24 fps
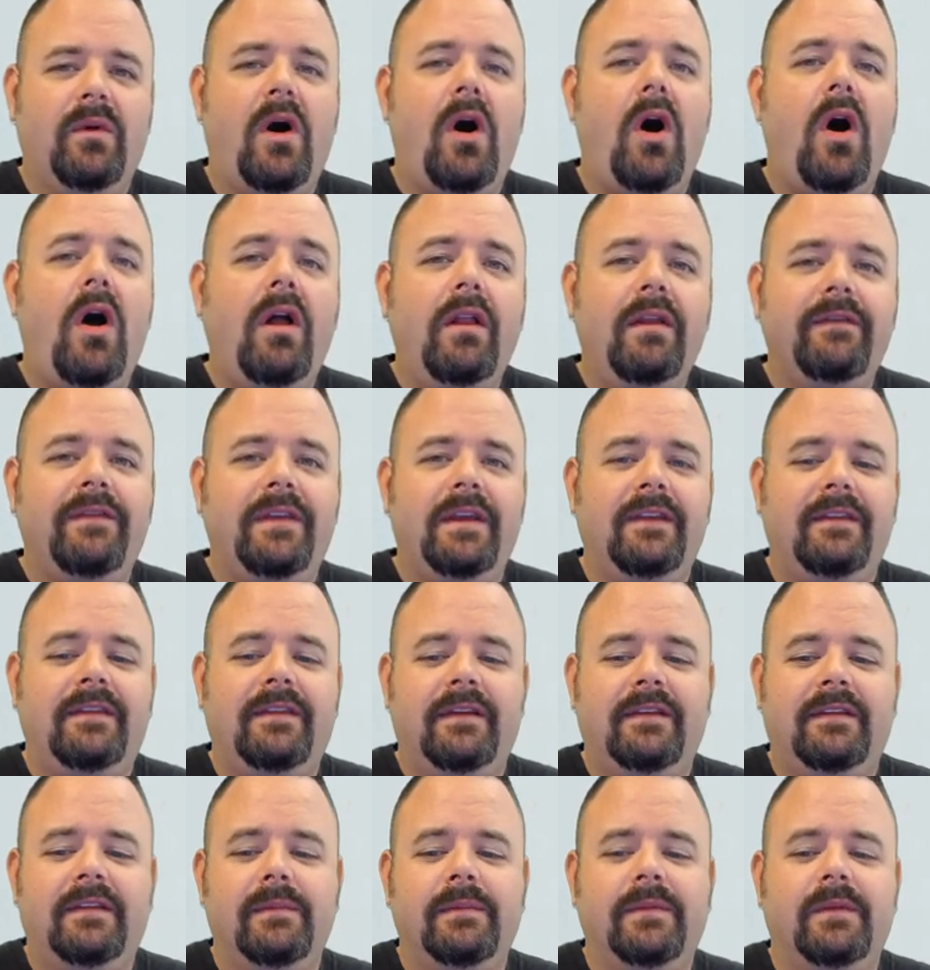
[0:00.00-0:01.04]
All of these
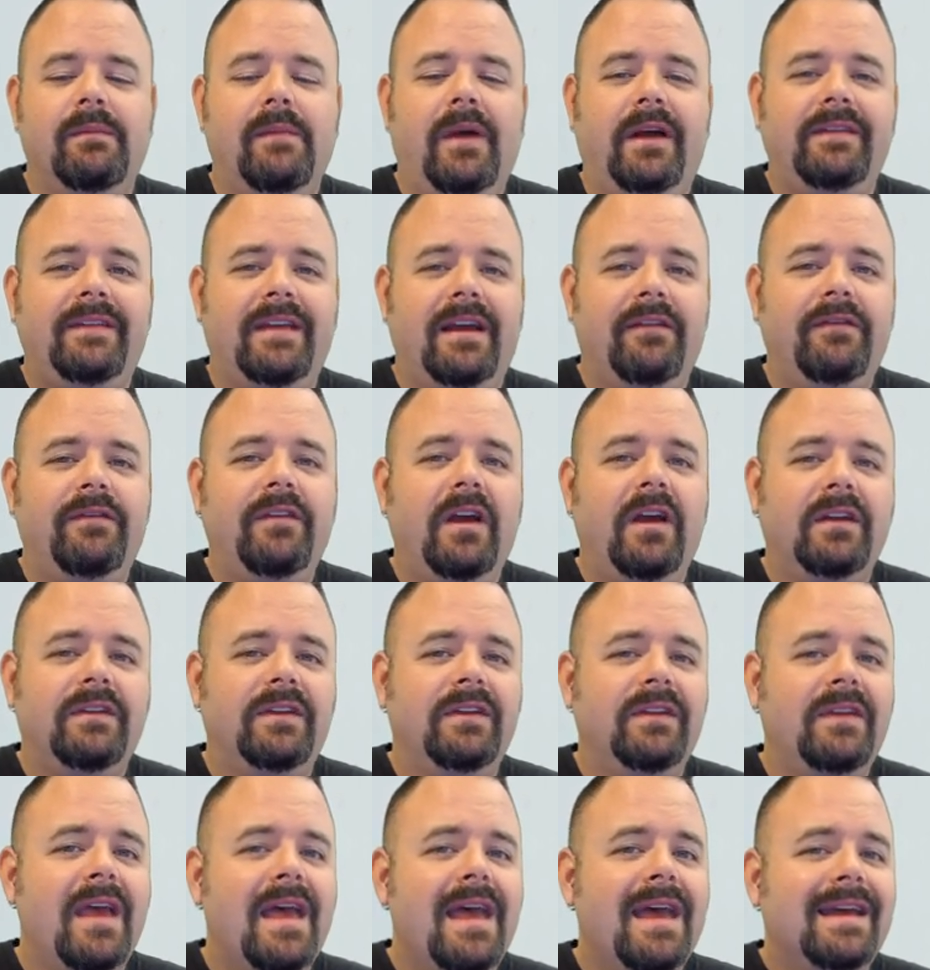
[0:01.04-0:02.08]
systems must have
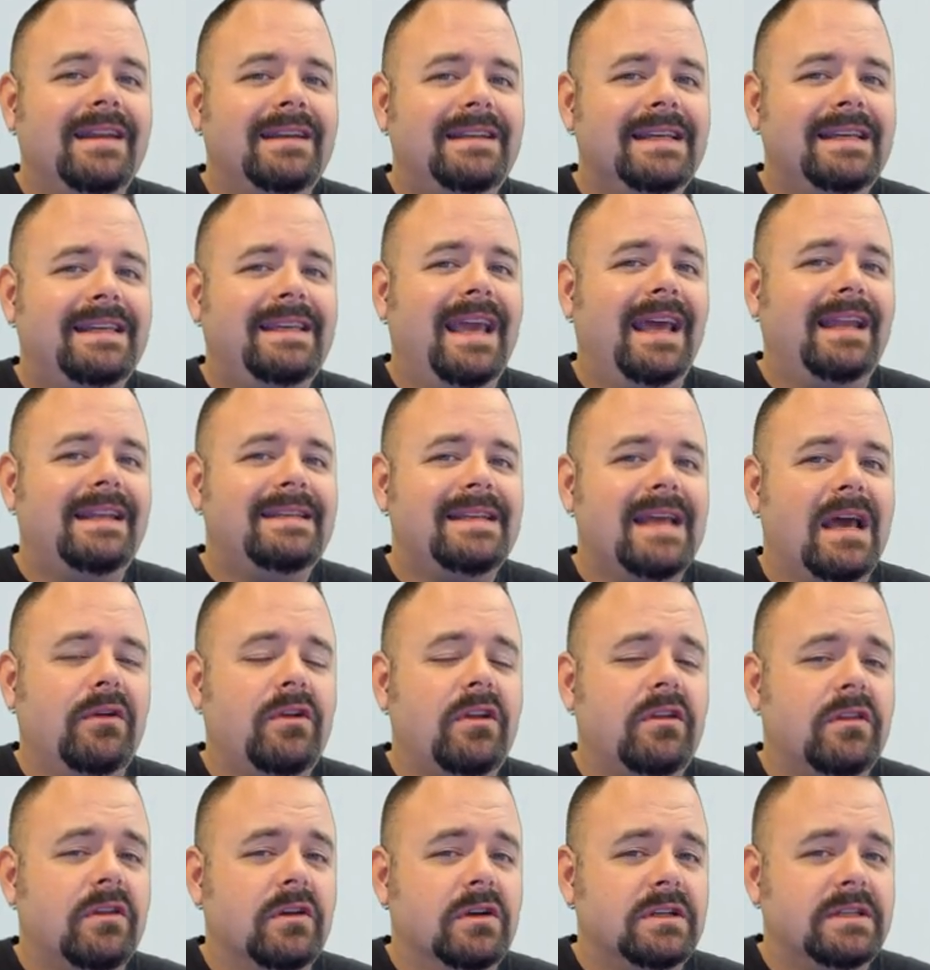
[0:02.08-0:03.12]
fluxes to get down
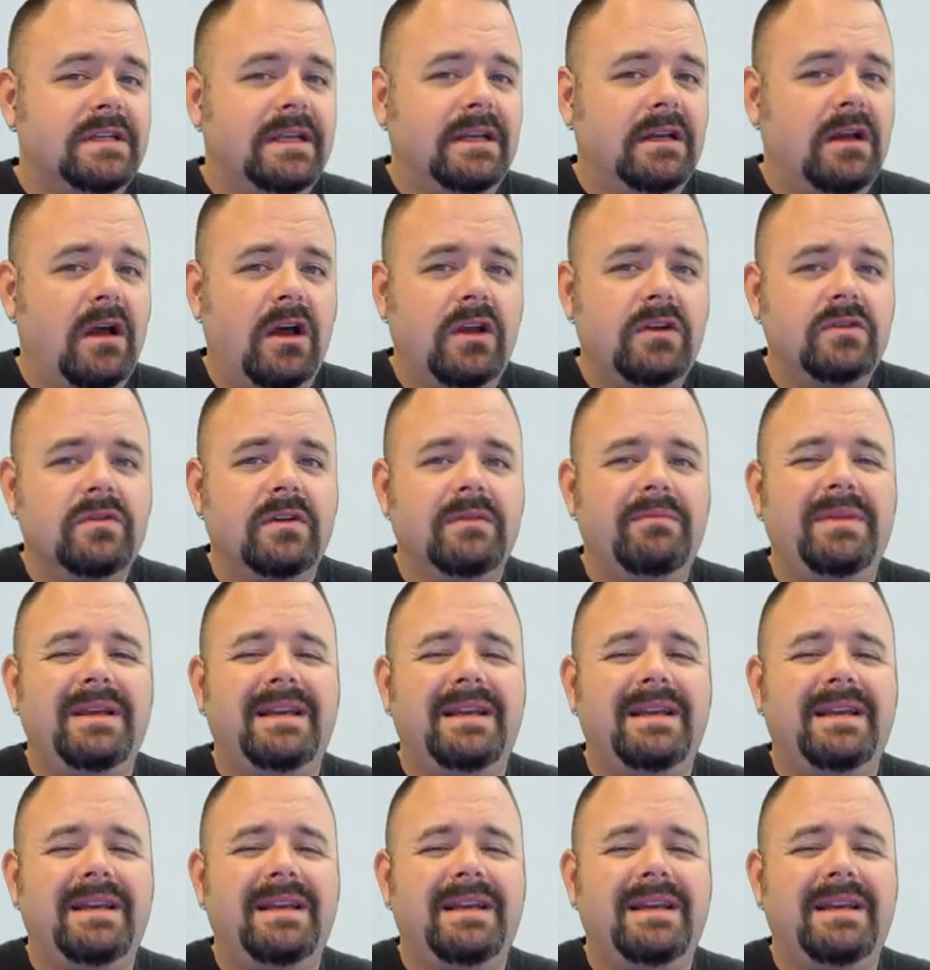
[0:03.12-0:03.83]
to 1300,